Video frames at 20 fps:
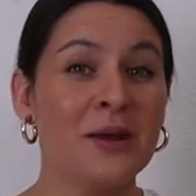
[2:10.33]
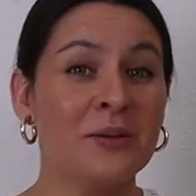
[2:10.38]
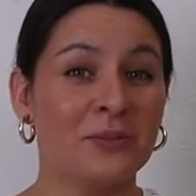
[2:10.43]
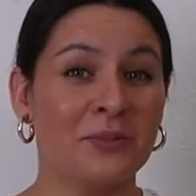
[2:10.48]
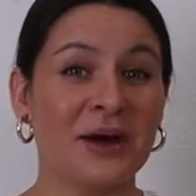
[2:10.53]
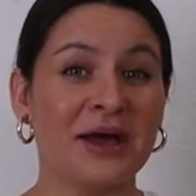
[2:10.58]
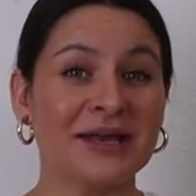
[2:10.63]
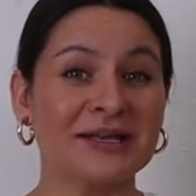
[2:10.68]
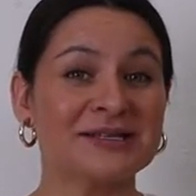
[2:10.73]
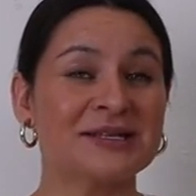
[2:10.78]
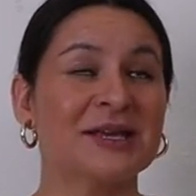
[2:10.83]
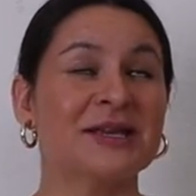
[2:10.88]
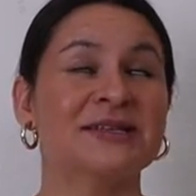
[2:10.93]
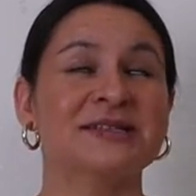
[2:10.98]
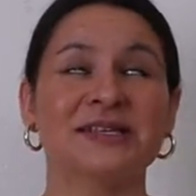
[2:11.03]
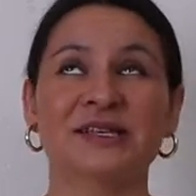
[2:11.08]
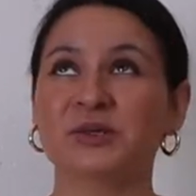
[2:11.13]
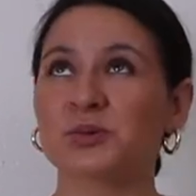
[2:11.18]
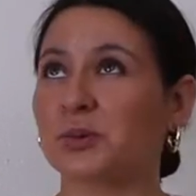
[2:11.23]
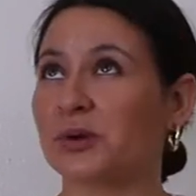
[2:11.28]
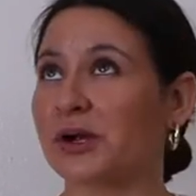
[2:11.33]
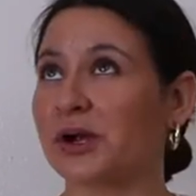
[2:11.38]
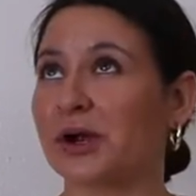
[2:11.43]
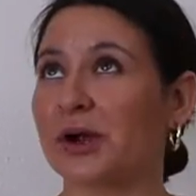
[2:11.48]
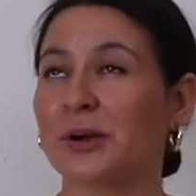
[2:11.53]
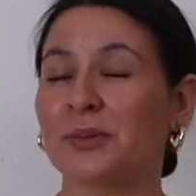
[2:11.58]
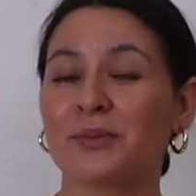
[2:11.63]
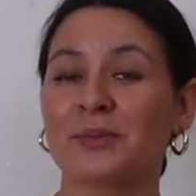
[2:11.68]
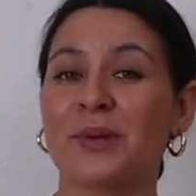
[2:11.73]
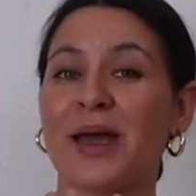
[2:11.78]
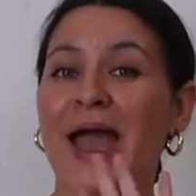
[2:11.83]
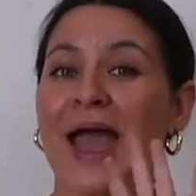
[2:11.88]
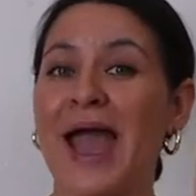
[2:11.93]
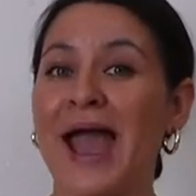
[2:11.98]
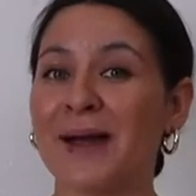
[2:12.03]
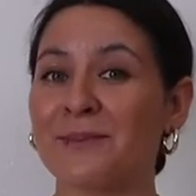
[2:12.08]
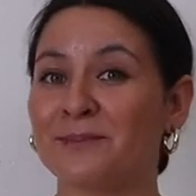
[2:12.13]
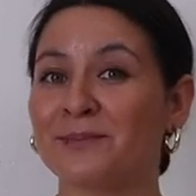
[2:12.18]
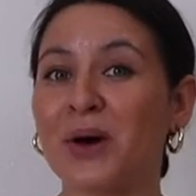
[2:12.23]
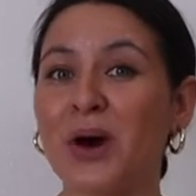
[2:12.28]
but since we're
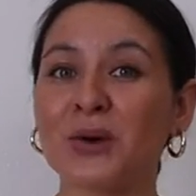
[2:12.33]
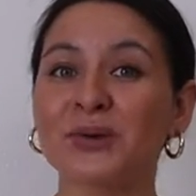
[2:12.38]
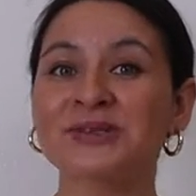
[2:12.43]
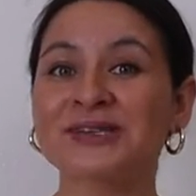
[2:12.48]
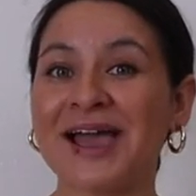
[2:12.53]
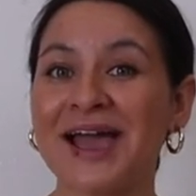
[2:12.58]
most